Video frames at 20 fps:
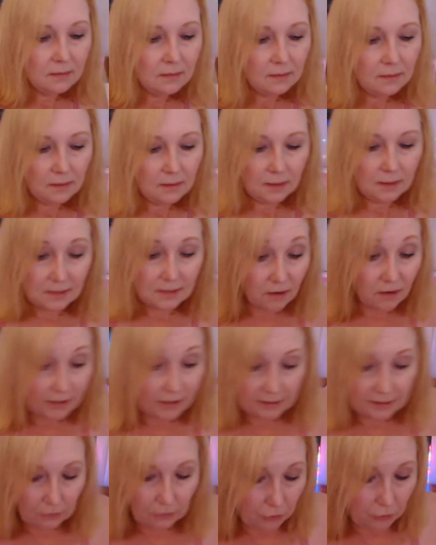Because I'll
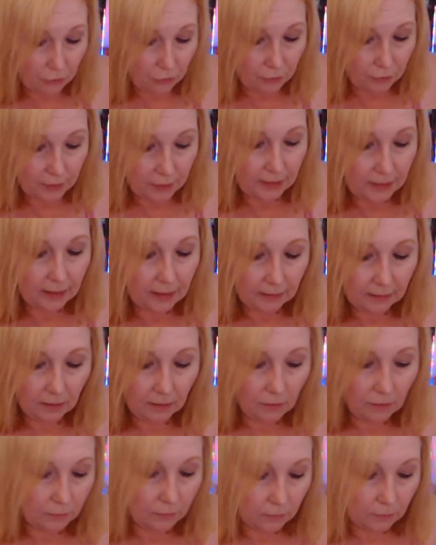get in a hurry and
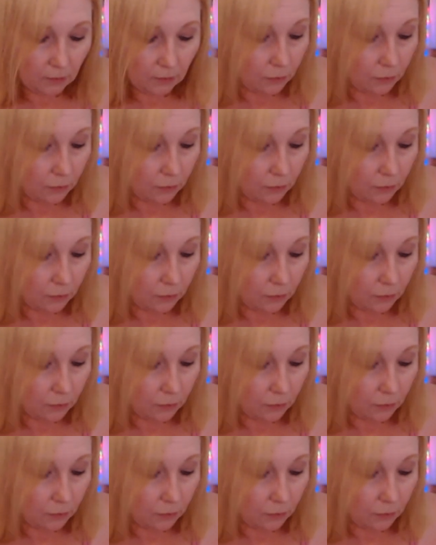I'll go to